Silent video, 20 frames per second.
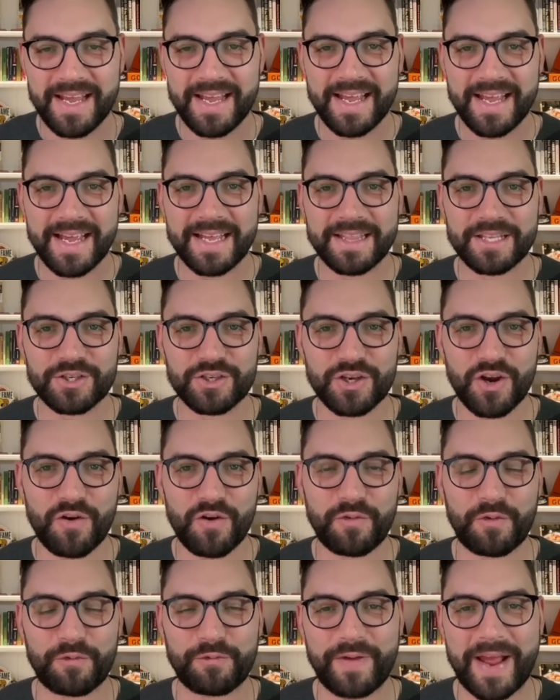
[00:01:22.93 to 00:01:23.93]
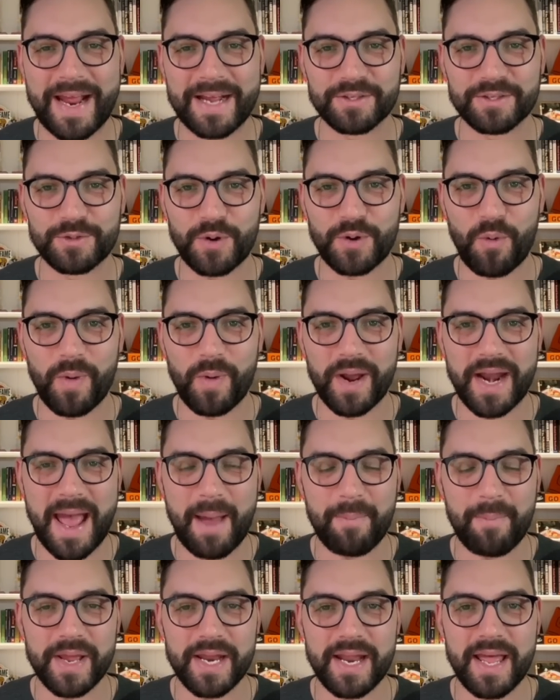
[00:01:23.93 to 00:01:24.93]
And the show for fans who know what
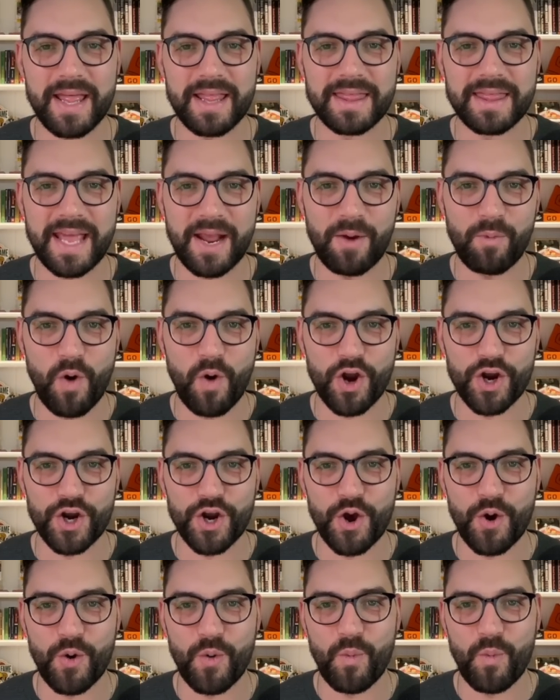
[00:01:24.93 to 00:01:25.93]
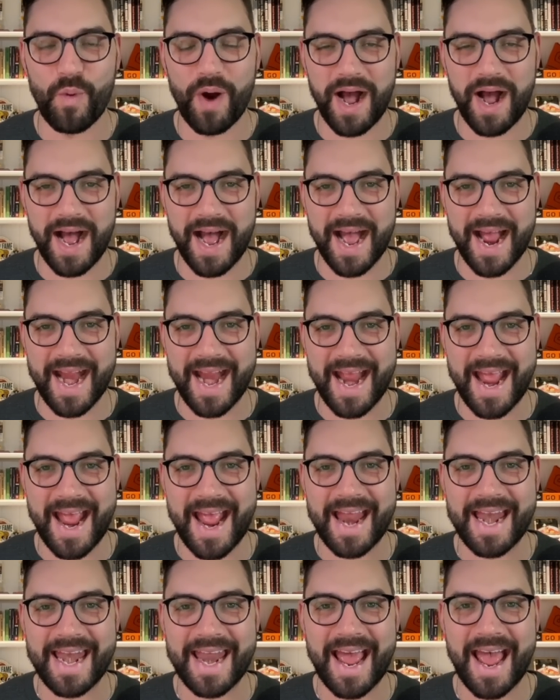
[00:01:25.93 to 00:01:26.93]
happened, they want to know why
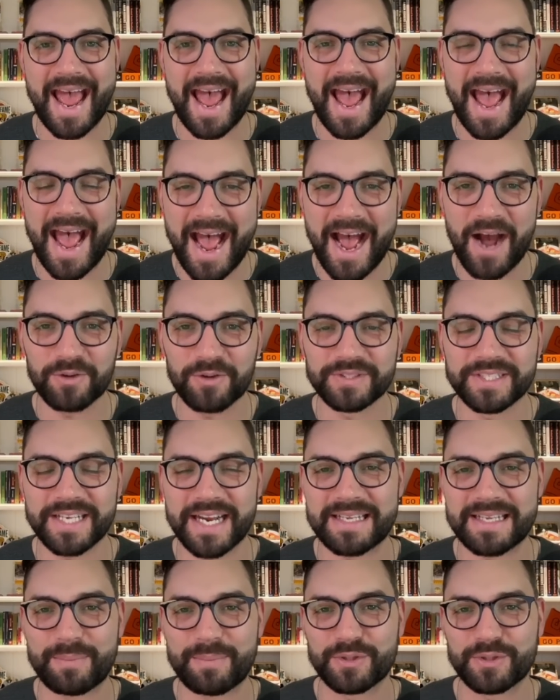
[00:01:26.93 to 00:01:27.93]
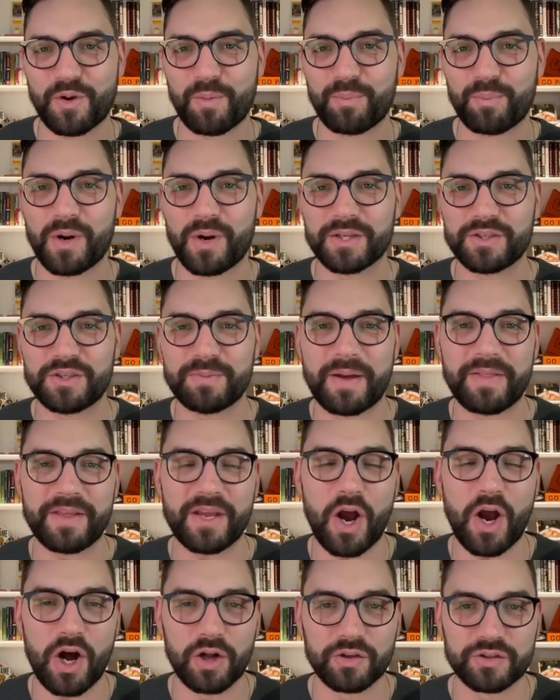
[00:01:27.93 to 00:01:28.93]
and how. Today's episode brought to you by the
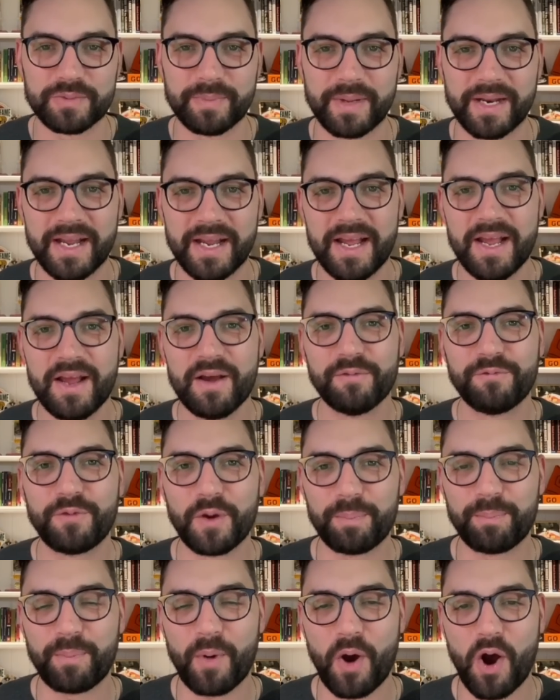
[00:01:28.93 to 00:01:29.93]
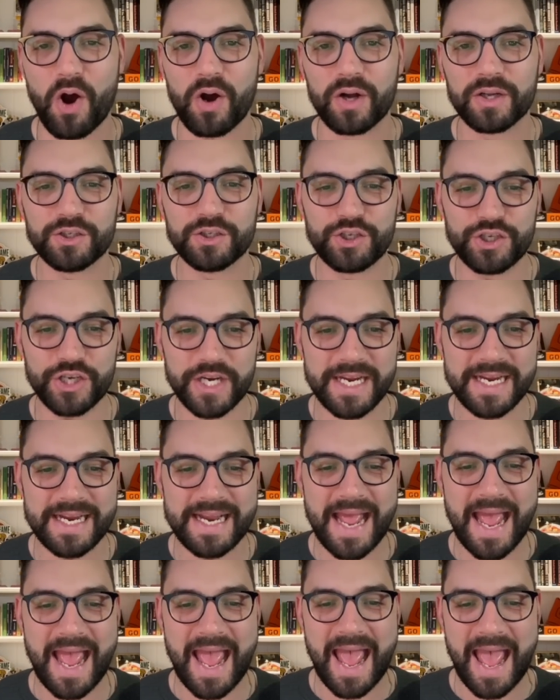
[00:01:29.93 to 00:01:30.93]
Ultimate Football
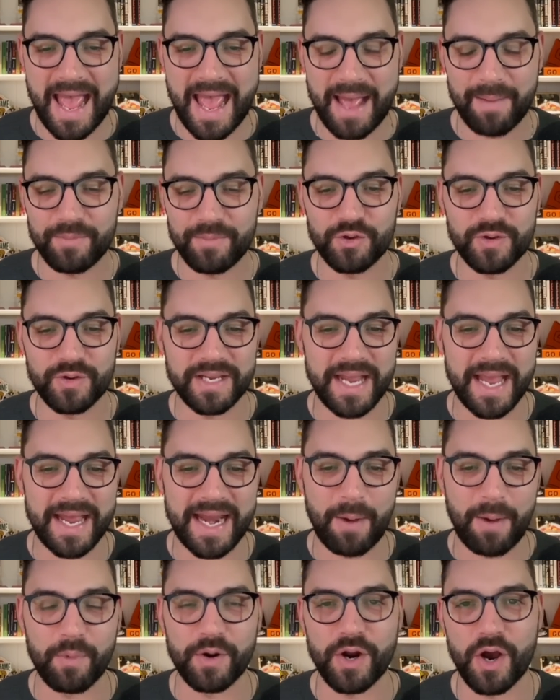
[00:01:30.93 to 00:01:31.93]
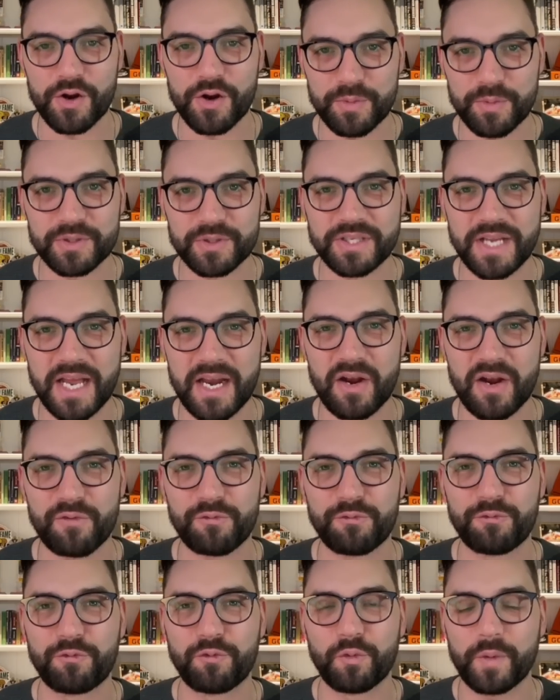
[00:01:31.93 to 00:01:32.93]
GM. You can get a 100%
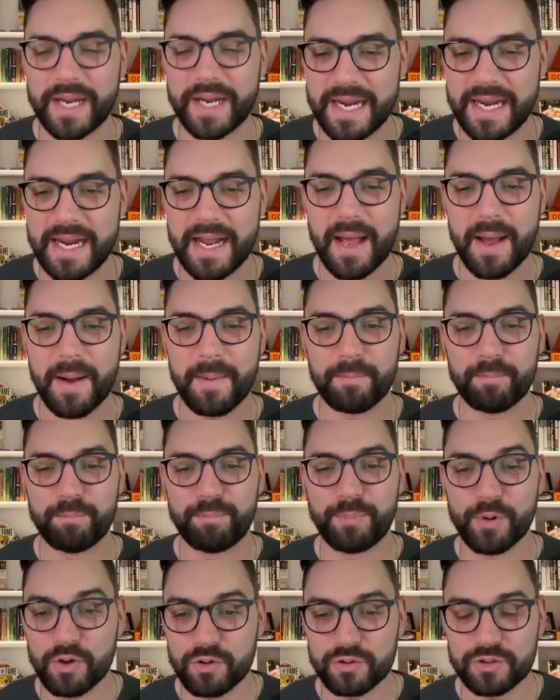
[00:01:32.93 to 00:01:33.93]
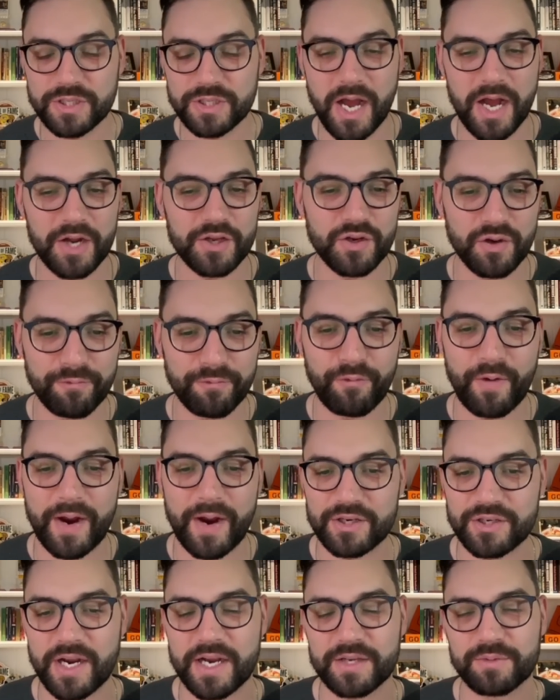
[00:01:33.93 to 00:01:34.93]
free boost on your
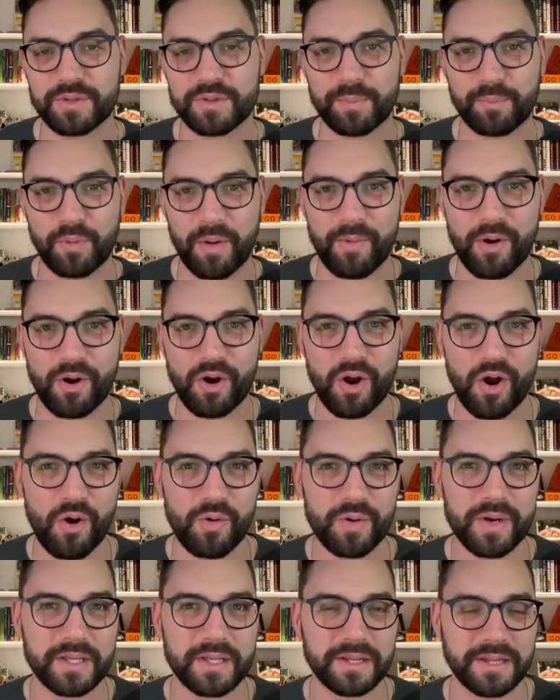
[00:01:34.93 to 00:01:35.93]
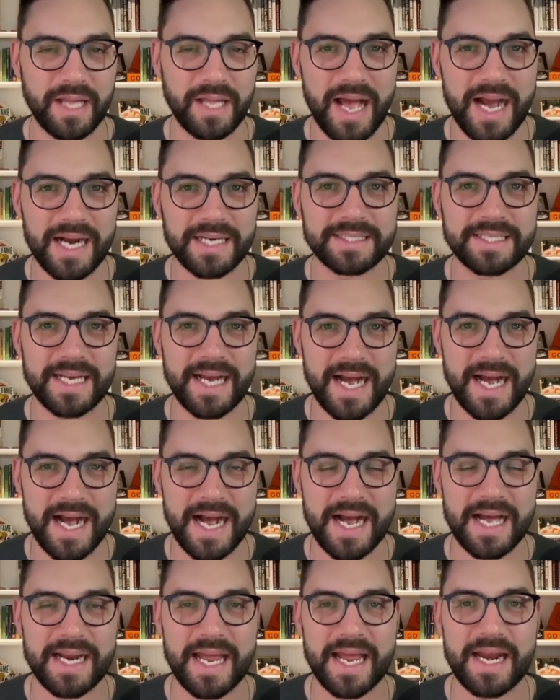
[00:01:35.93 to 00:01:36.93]
franchise with the promo code
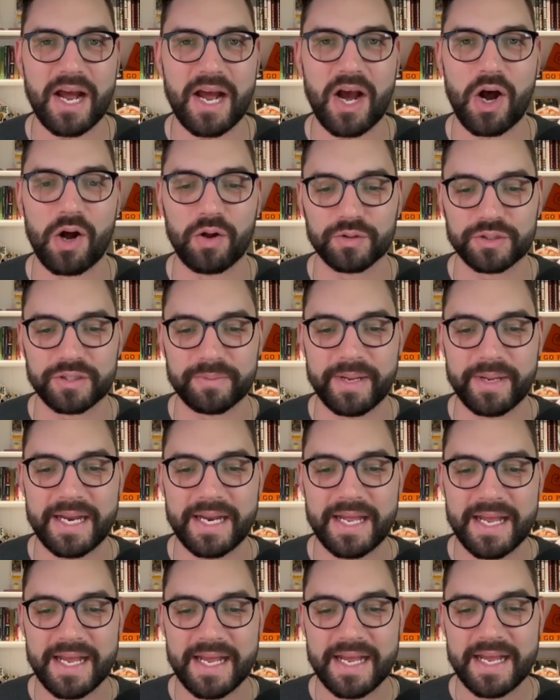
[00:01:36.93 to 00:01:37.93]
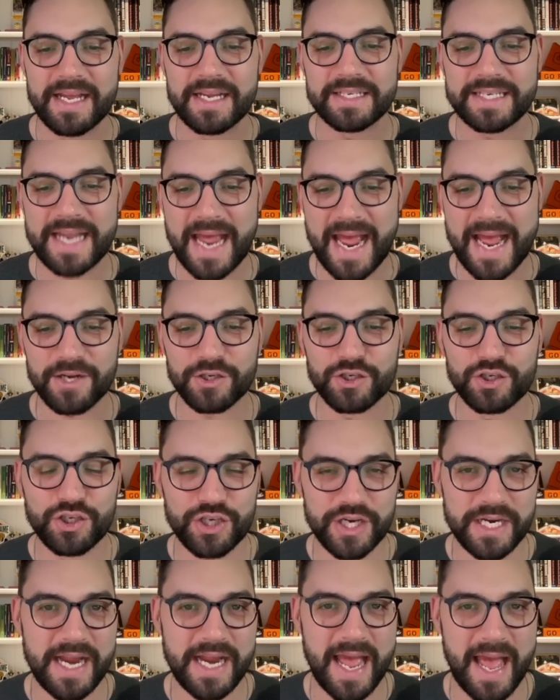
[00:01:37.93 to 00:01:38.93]
LOCKEDON at
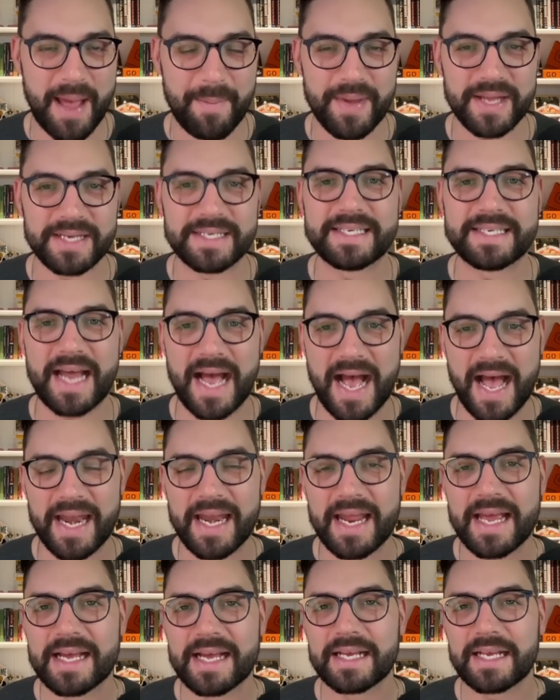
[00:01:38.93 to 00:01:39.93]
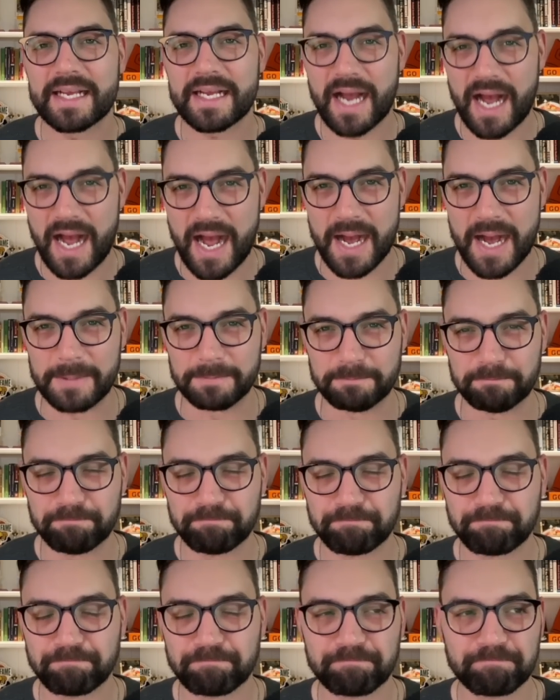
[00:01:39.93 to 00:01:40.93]
ultimate-gm.com.
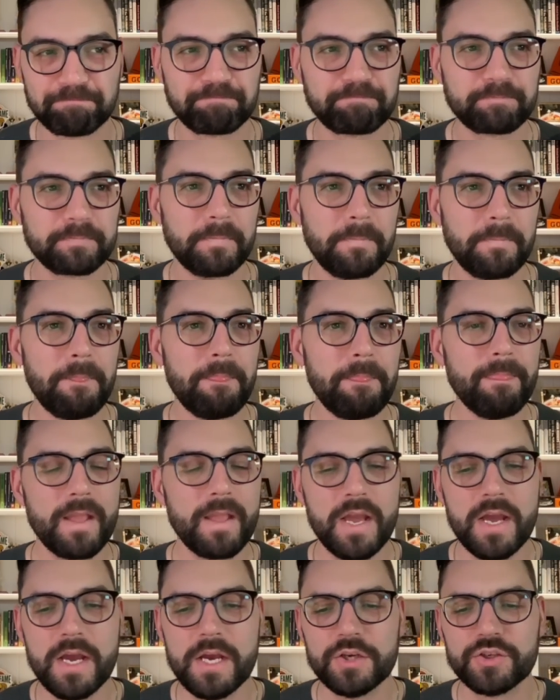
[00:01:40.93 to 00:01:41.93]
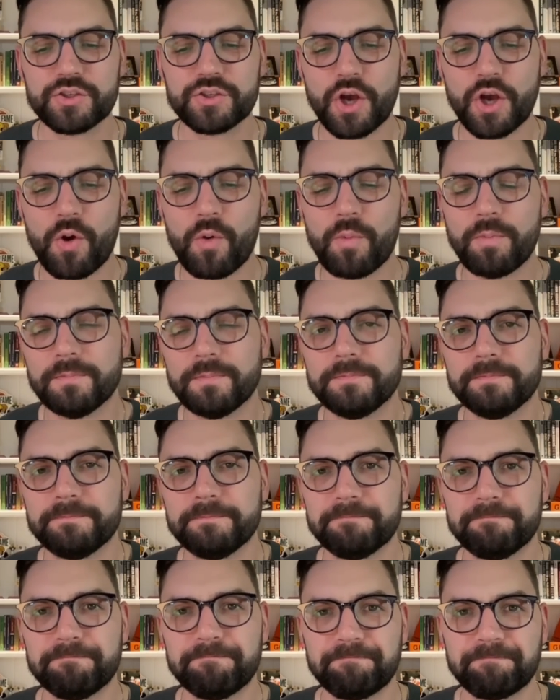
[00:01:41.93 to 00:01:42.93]
So
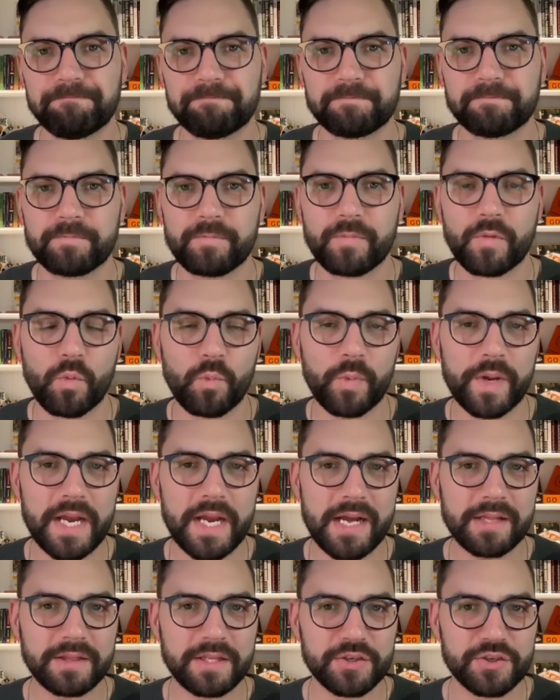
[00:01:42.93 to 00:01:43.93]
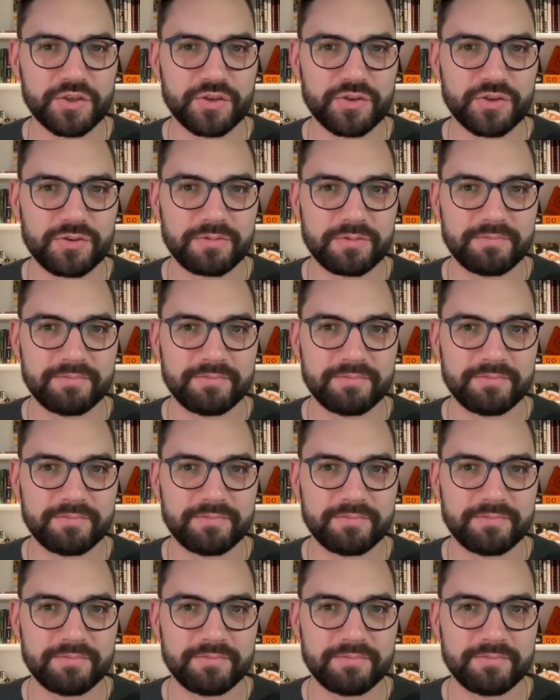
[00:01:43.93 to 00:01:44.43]
we got this